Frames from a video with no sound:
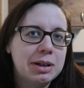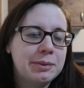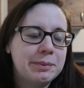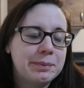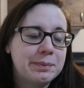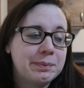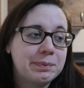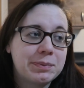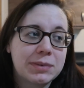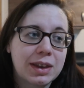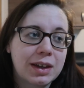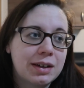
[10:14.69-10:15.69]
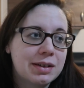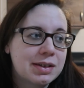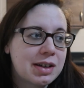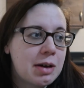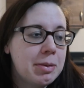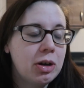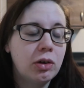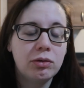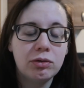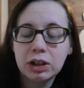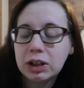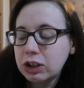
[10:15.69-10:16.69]
But it's coming
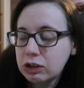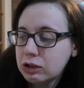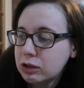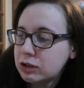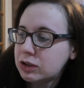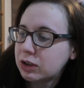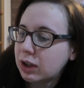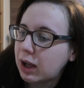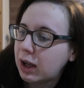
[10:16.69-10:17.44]
on really good.